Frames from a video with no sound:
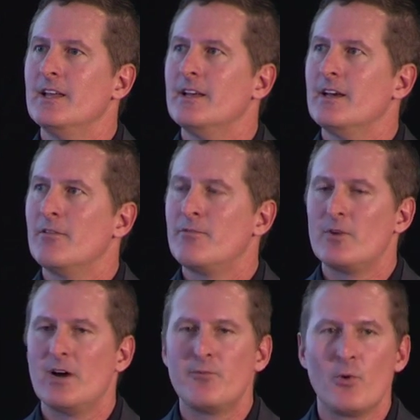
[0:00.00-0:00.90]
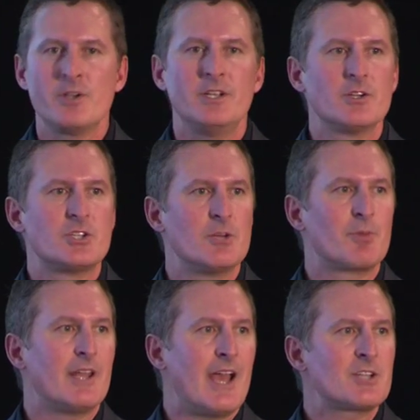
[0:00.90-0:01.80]
of a Ford dealership
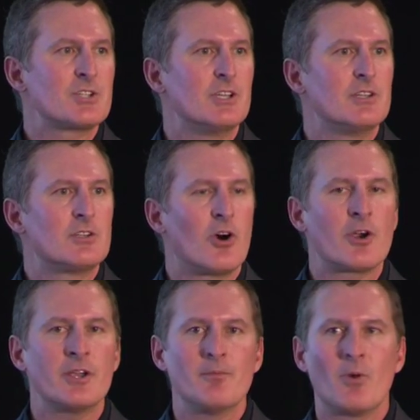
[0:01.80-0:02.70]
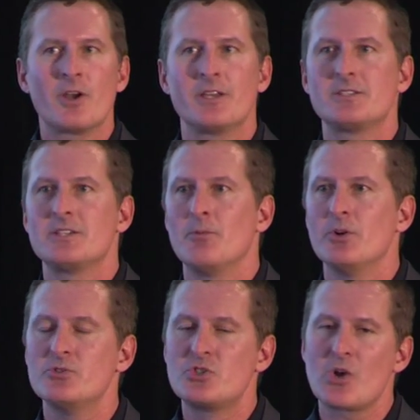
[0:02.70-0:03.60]
can actually target market someone
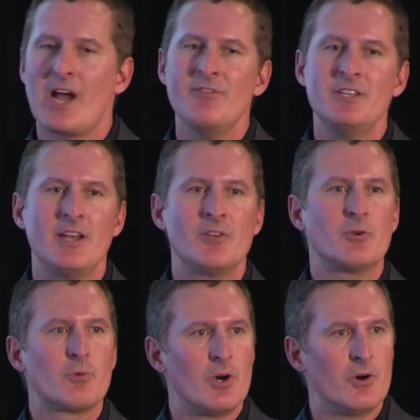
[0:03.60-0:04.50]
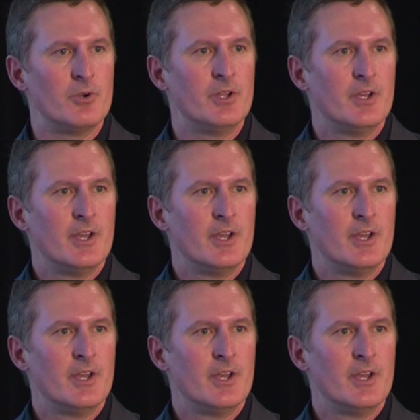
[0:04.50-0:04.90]
who's driving down the road